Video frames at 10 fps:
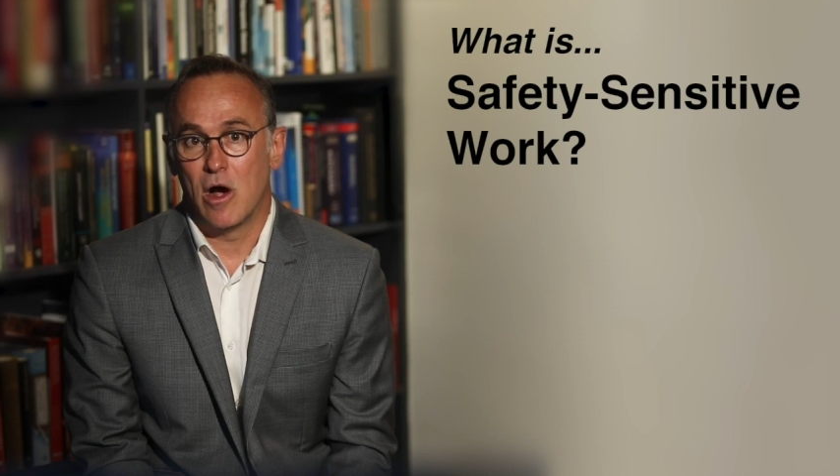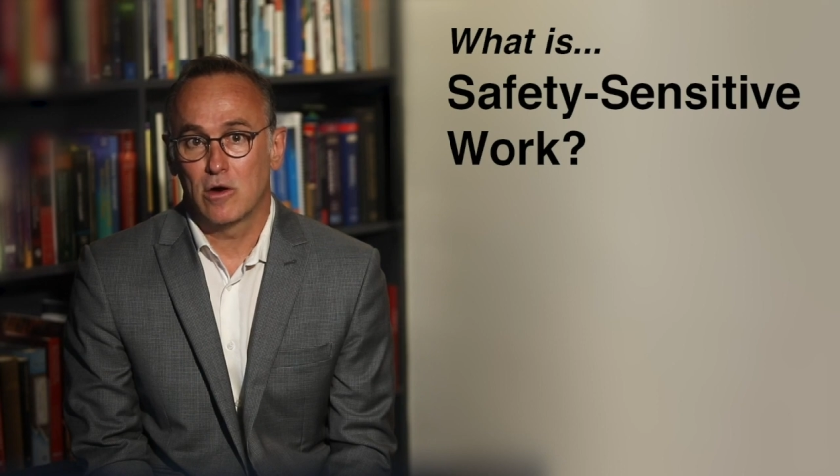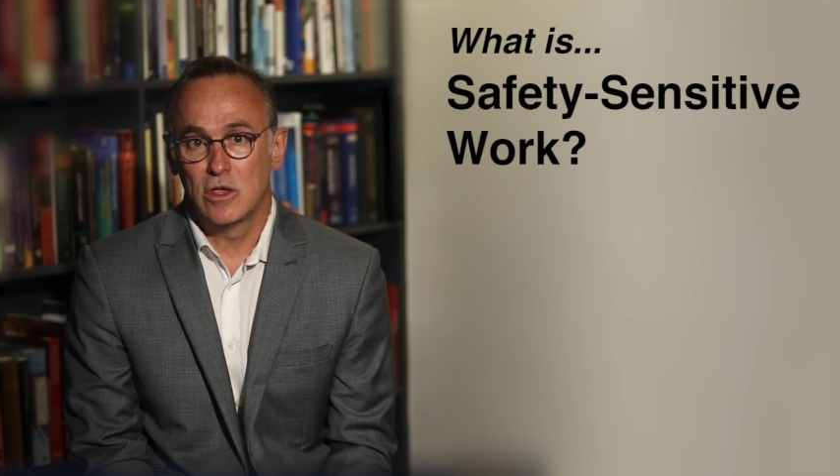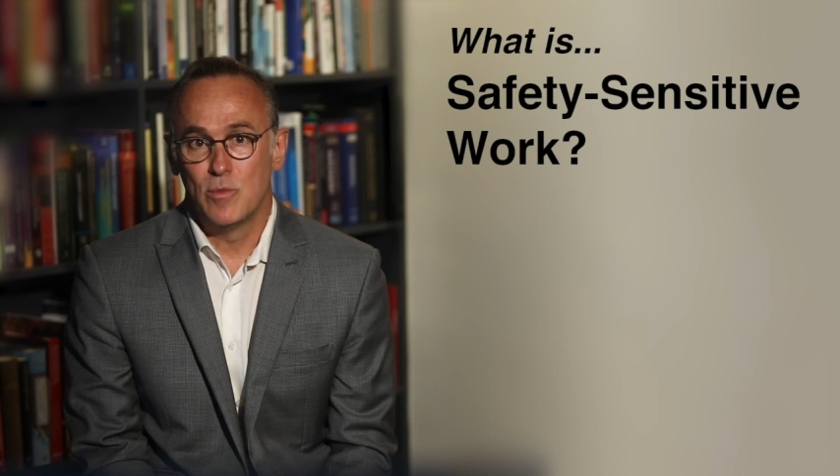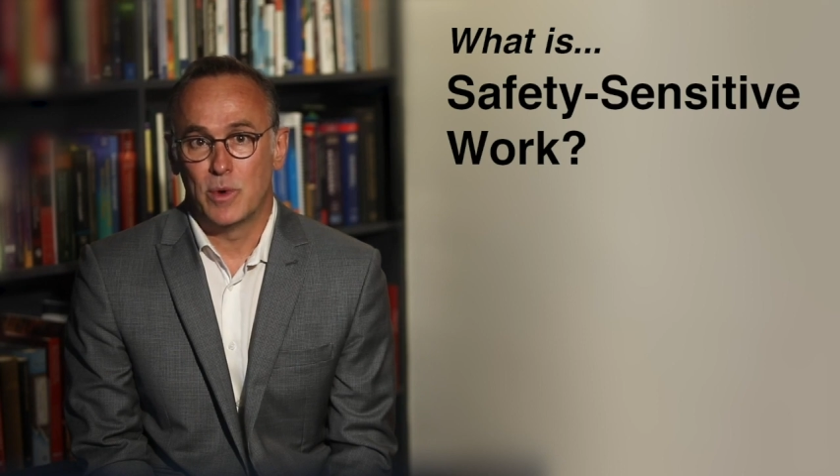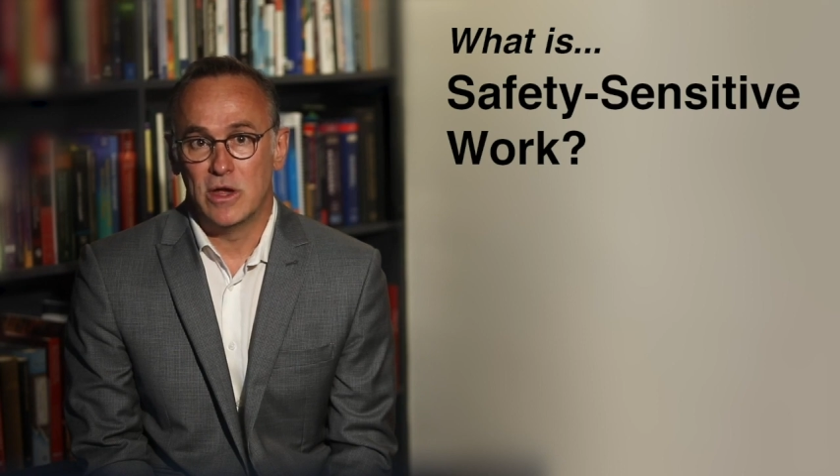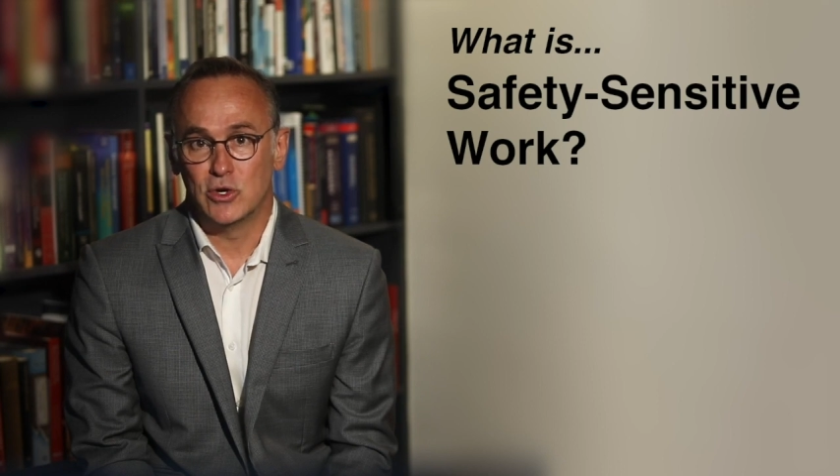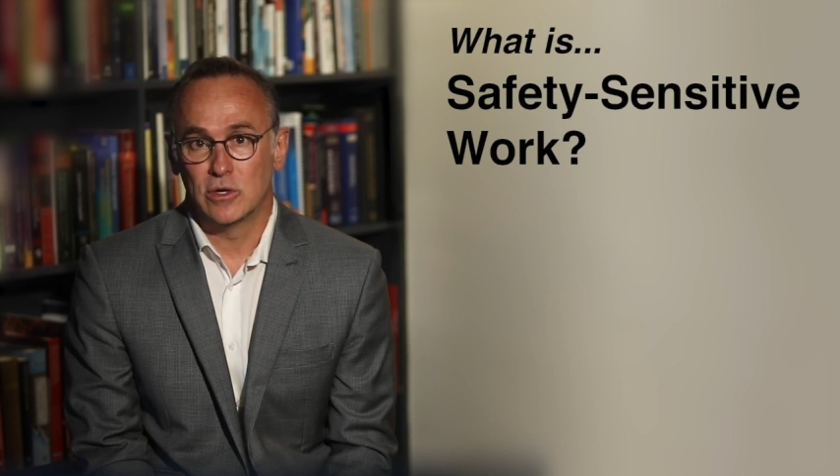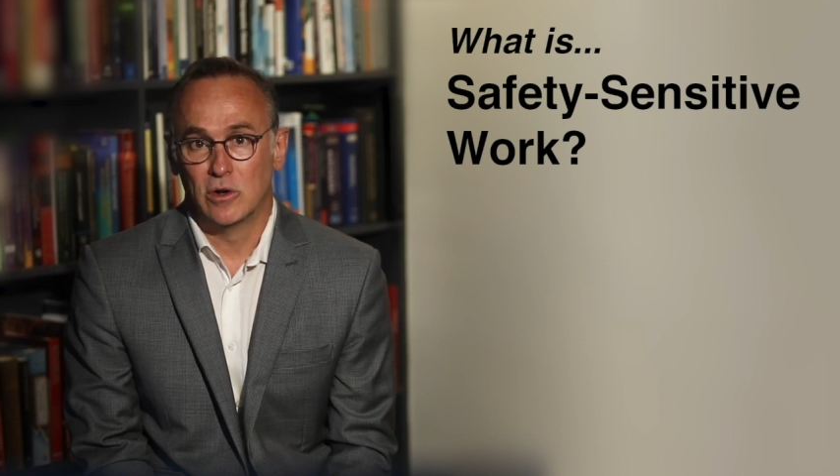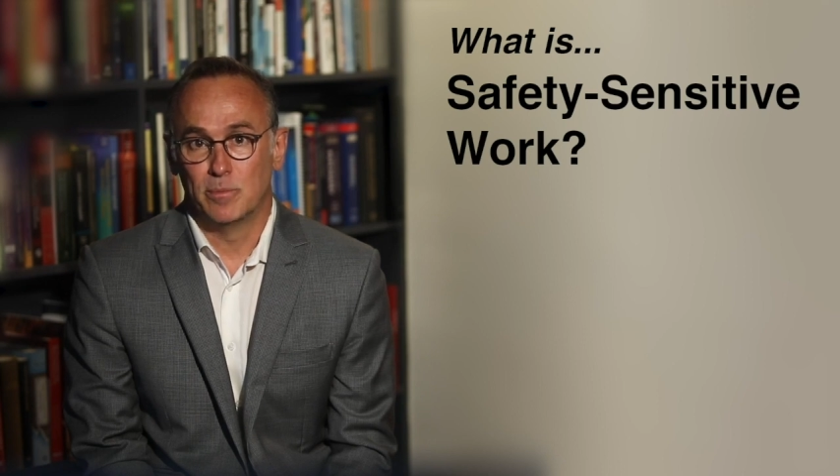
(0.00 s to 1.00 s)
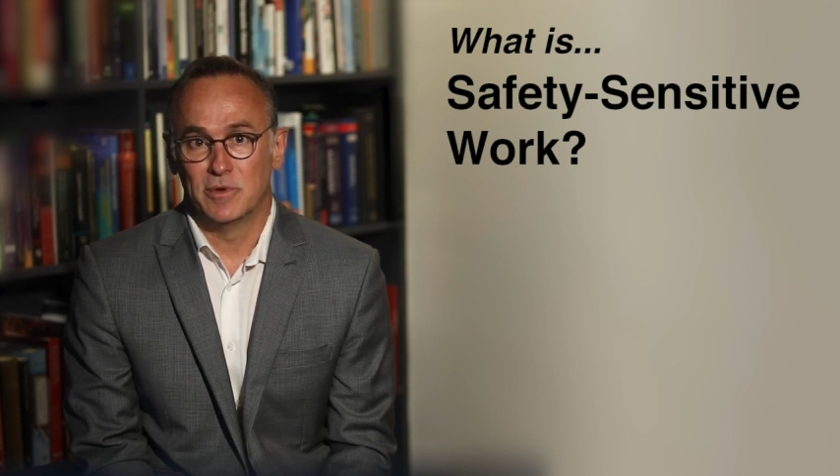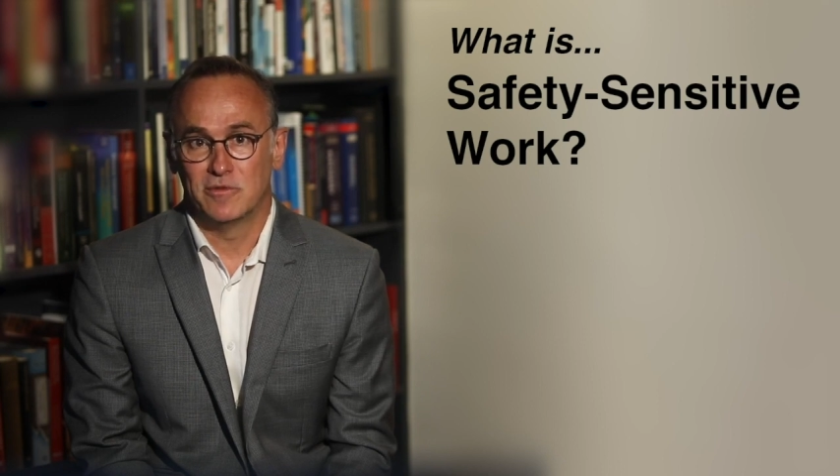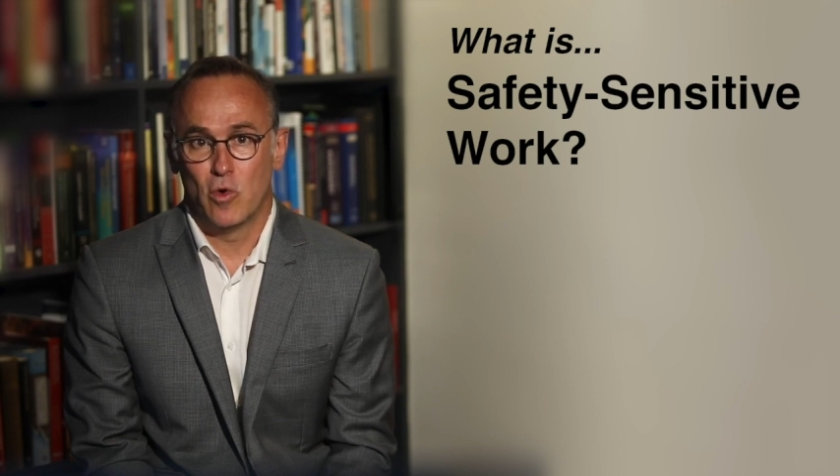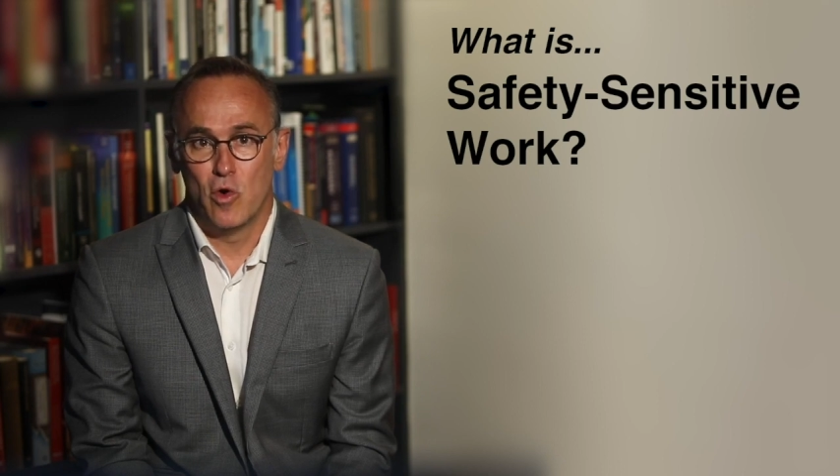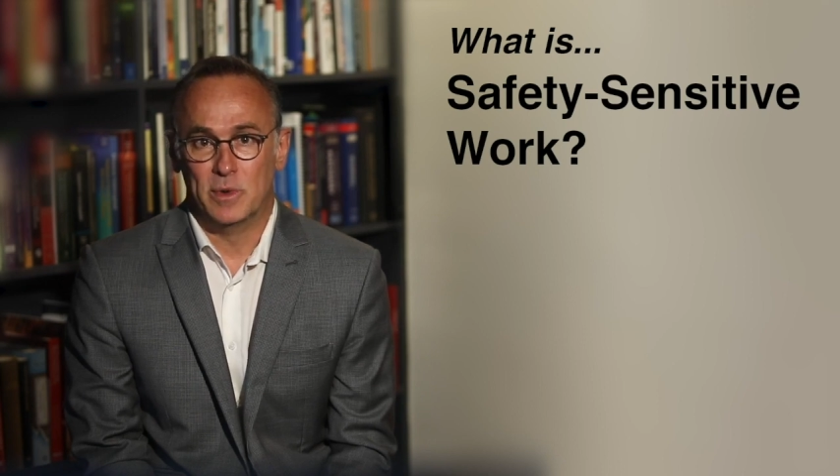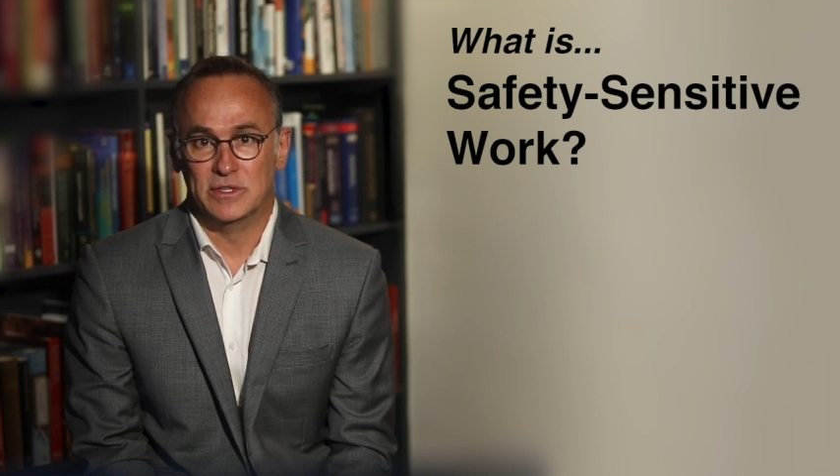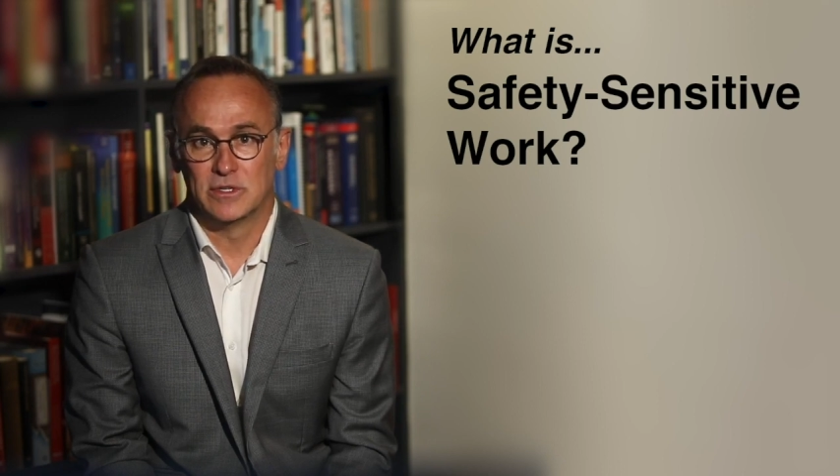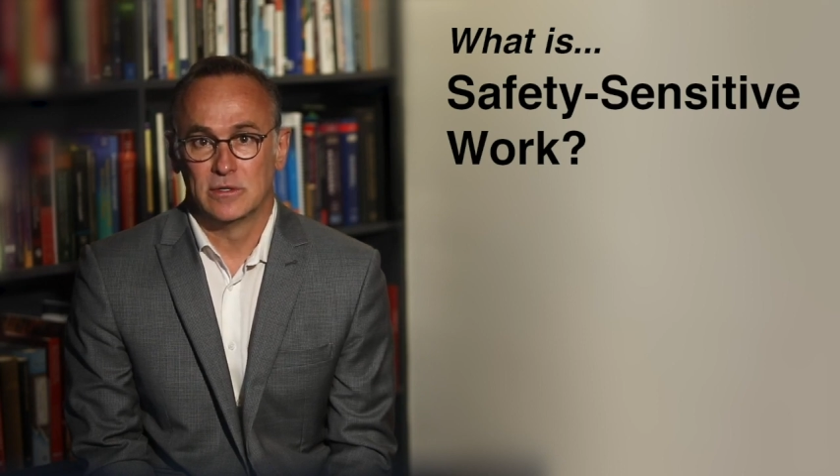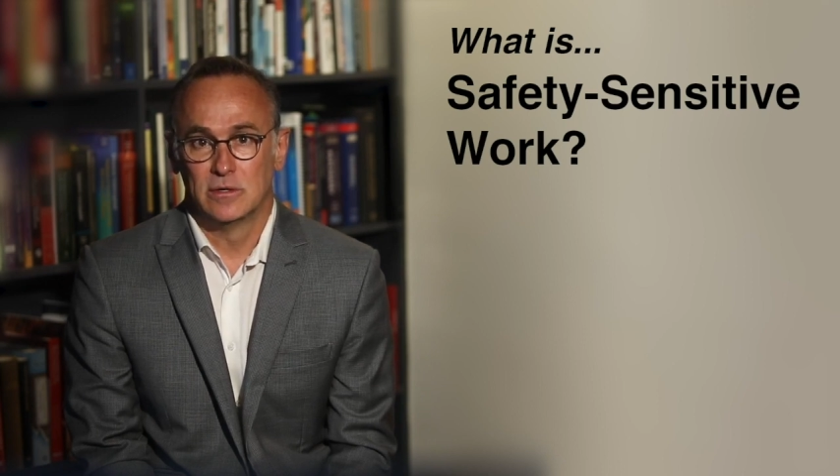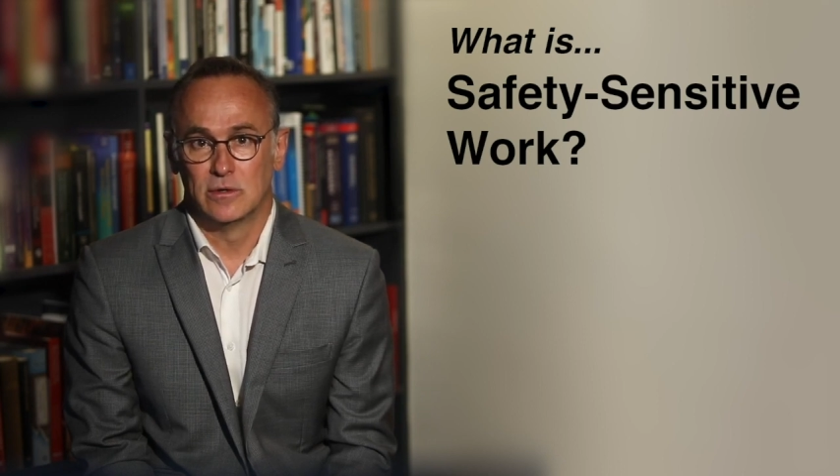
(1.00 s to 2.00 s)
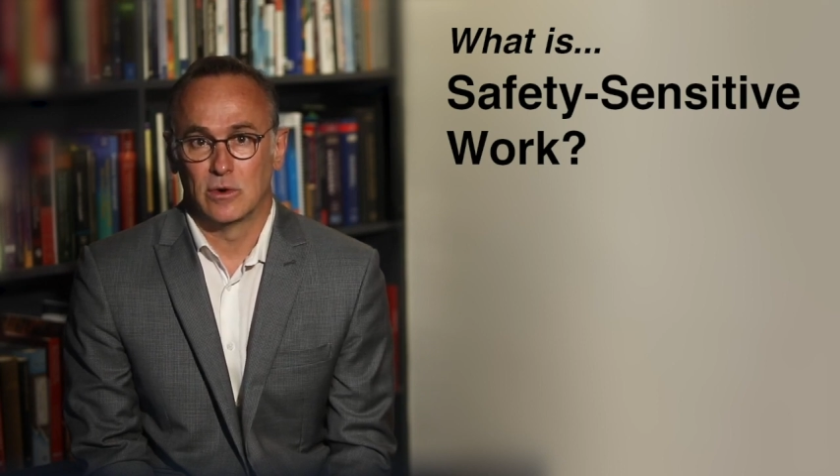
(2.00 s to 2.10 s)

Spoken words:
occupational performance,